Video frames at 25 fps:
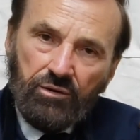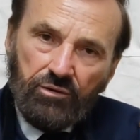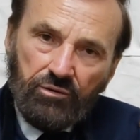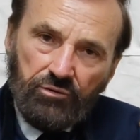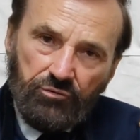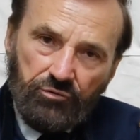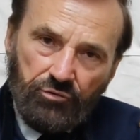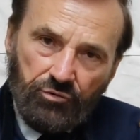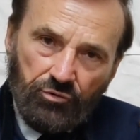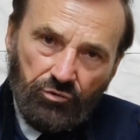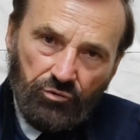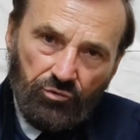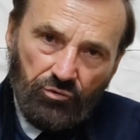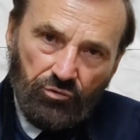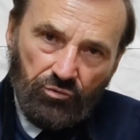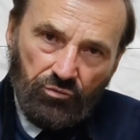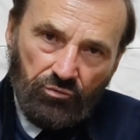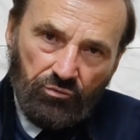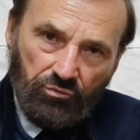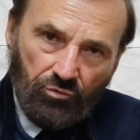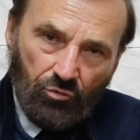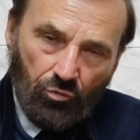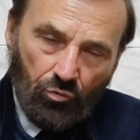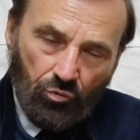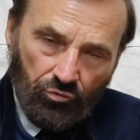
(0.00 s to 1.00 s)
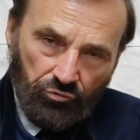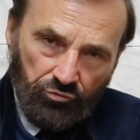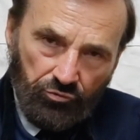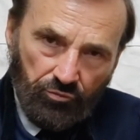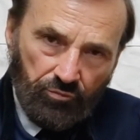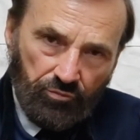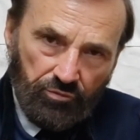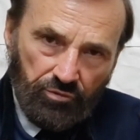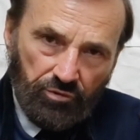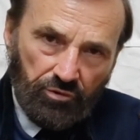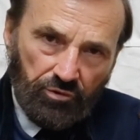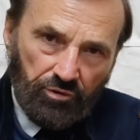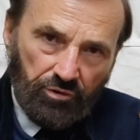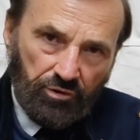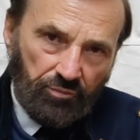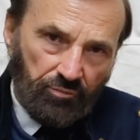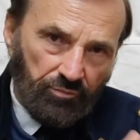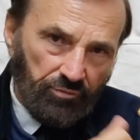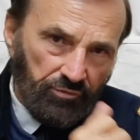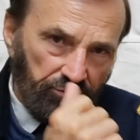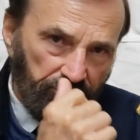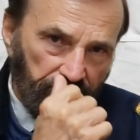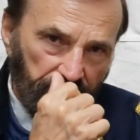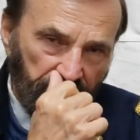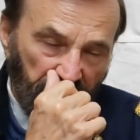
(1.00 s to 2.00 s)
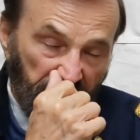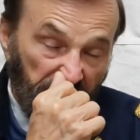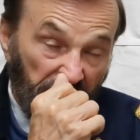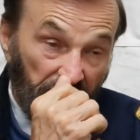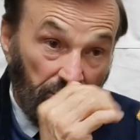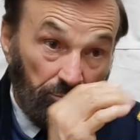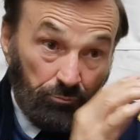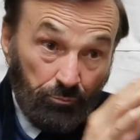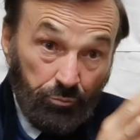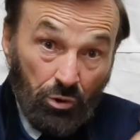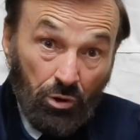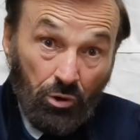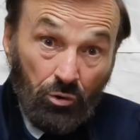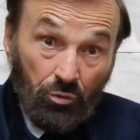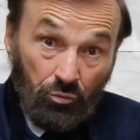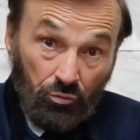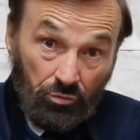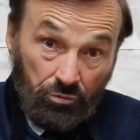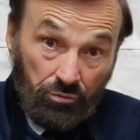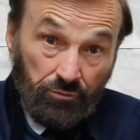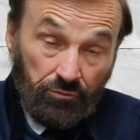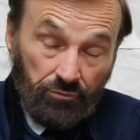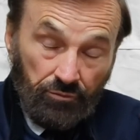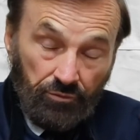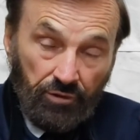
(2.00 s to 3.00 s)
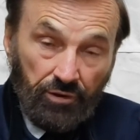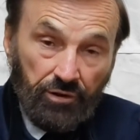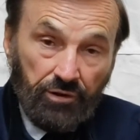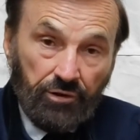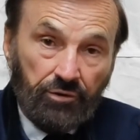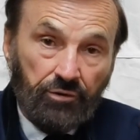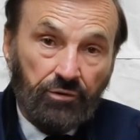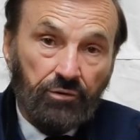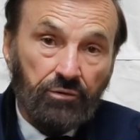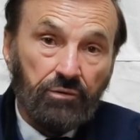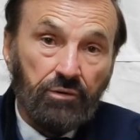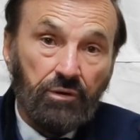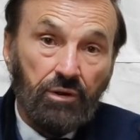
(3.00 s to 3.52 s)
to north of Columbus to keep Polk there,